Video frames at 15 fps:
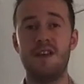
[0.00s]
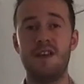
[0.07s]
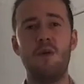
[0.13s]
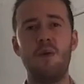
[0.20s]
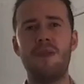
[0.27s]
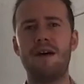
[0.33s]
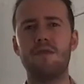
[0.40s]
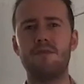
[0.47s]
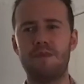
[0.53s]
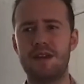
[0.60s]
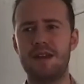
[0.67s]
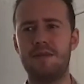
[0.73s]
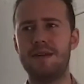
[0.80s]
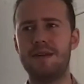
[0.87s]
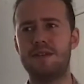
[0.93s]
without
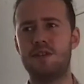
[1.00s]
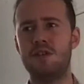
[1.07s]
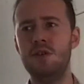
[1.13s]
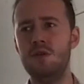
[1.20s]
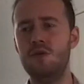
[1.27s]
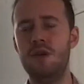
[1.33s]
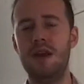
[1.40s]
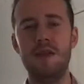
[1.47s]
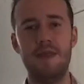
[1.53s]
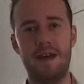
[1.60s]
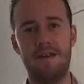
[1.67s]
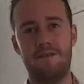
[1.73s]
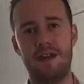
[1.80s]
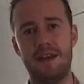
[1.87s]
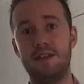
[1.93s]
being a bit too in their
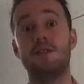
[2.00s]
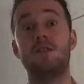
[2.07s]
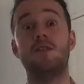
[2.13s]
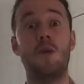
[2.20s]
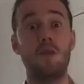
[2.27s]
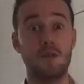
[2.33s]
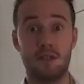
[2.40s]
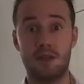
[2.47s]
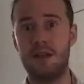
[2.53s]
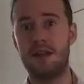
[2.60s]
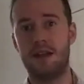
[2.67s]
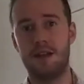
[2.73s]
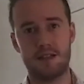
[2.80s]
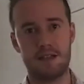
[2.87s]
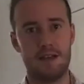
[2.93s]
face, constantly
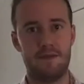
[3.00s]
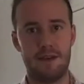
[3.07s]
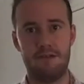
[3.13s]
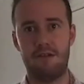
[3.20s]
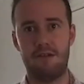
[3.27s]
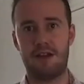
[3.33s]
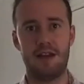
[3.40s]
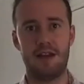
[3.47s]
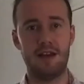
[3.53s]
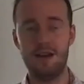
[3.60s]
asking if they're okay,